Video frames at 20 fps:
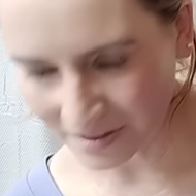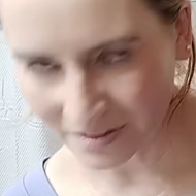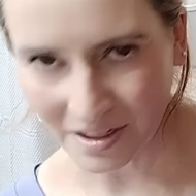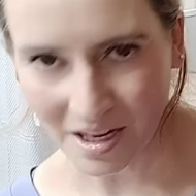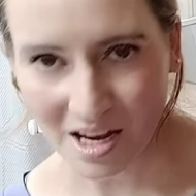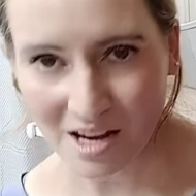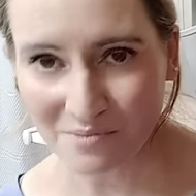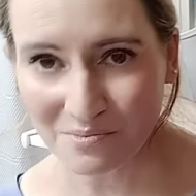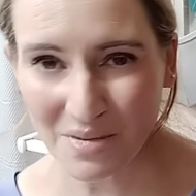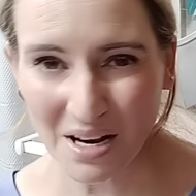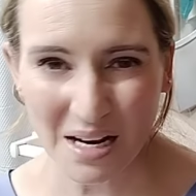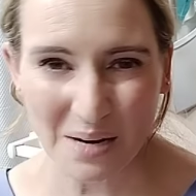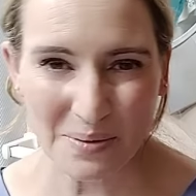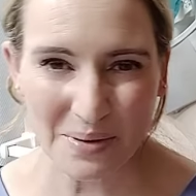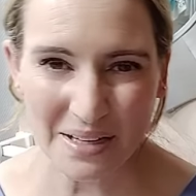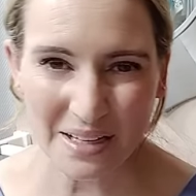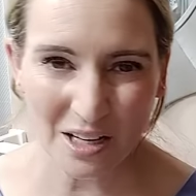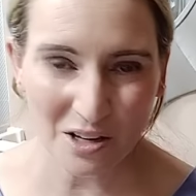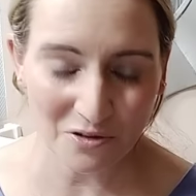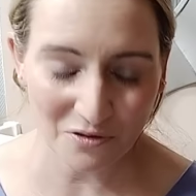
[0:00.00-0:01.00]
And
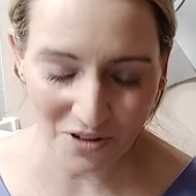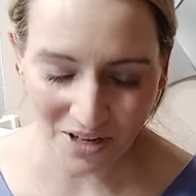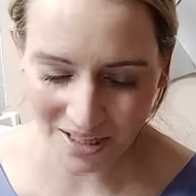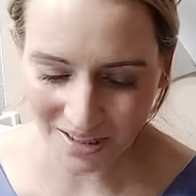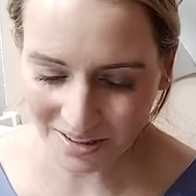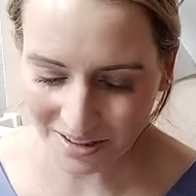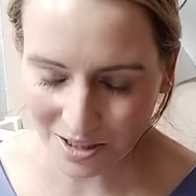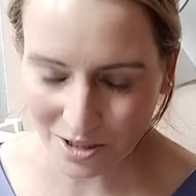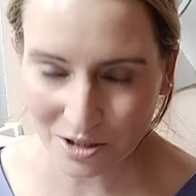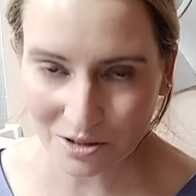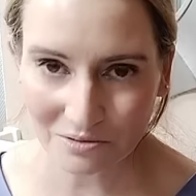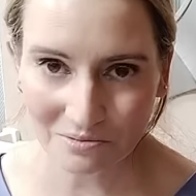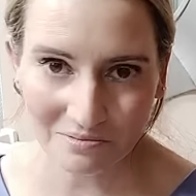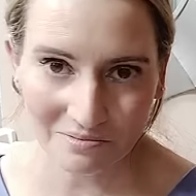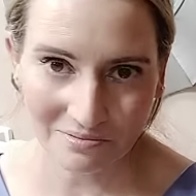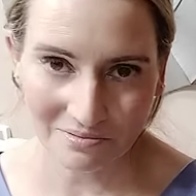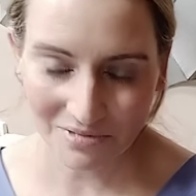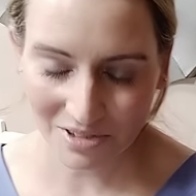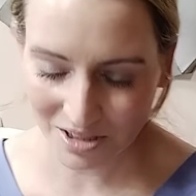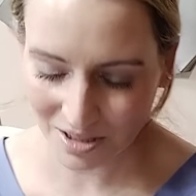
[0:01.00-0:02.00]
maybe I'll find they
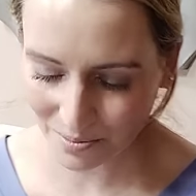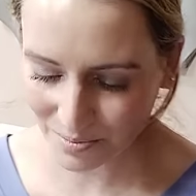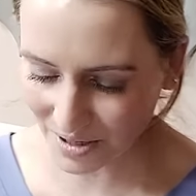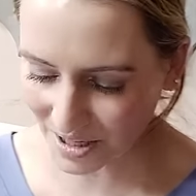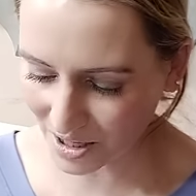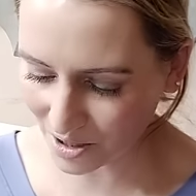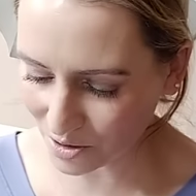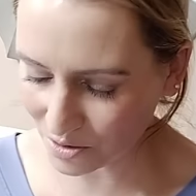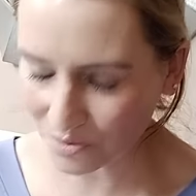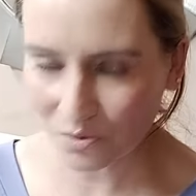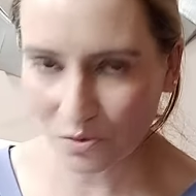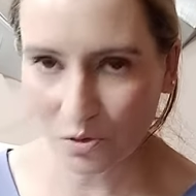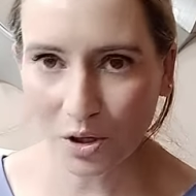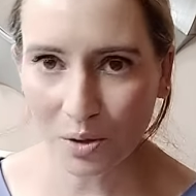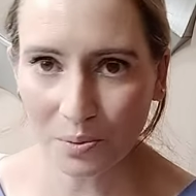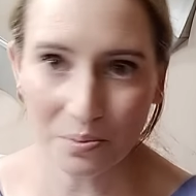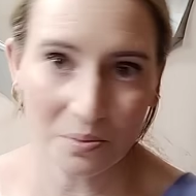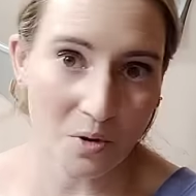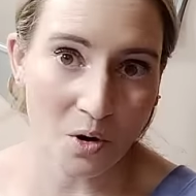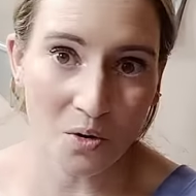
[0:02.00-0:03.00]
somehow
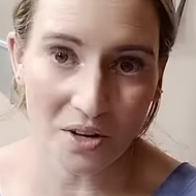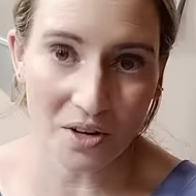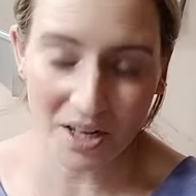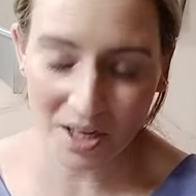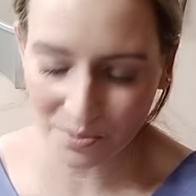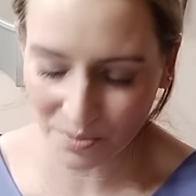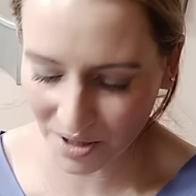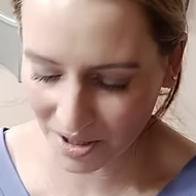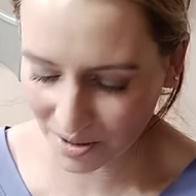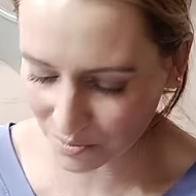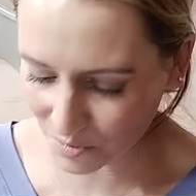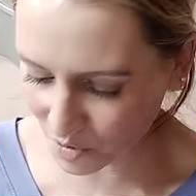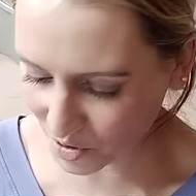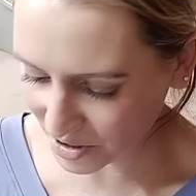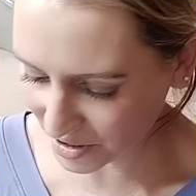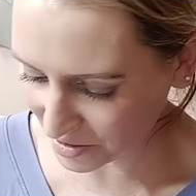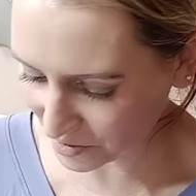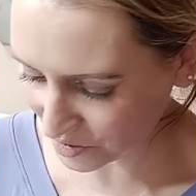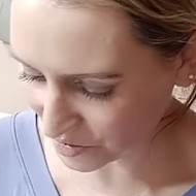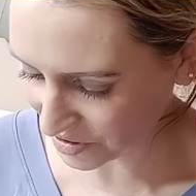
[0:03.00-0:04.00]
work okay in my
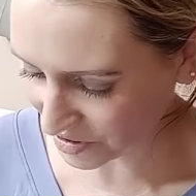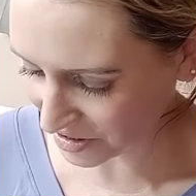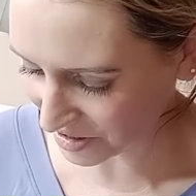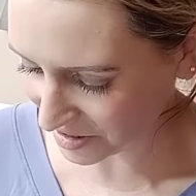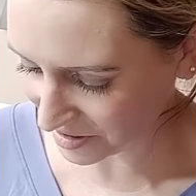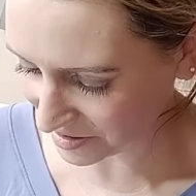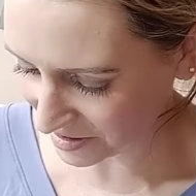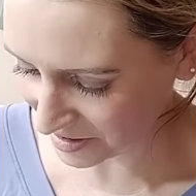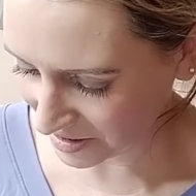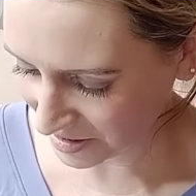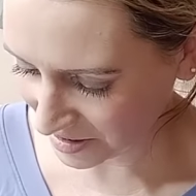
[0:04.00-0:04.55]
morning routine.